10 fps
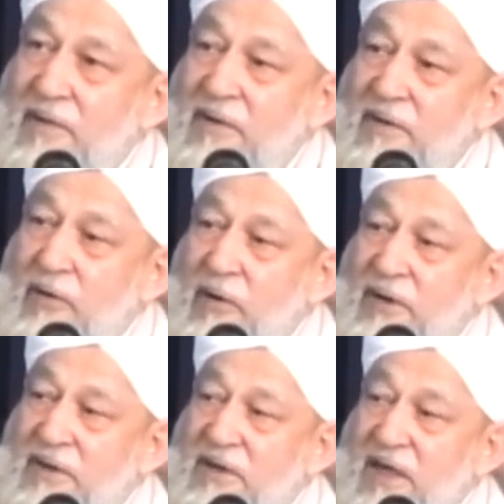There is
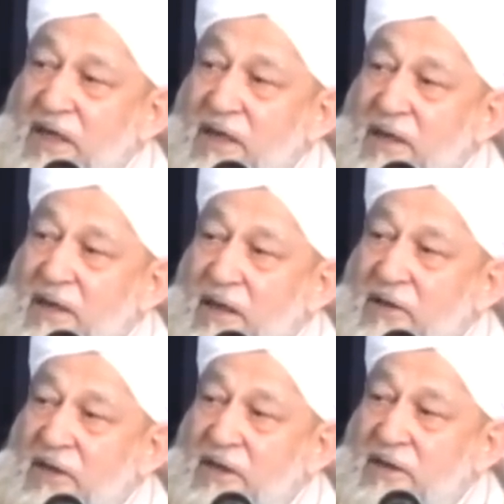not a single
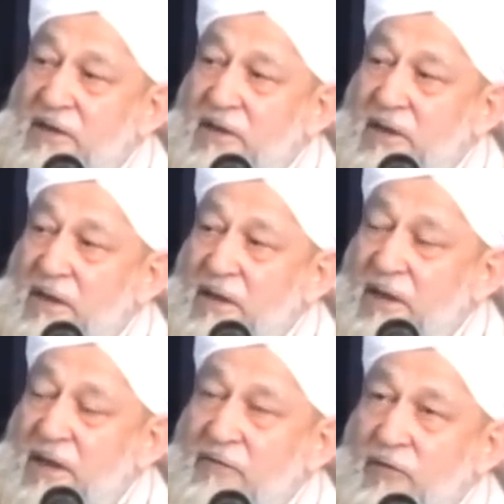hadith
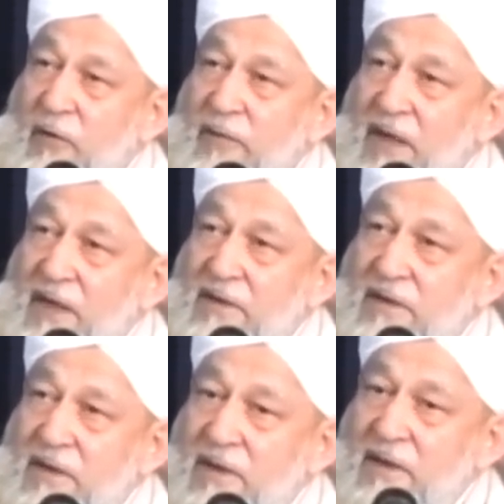informing us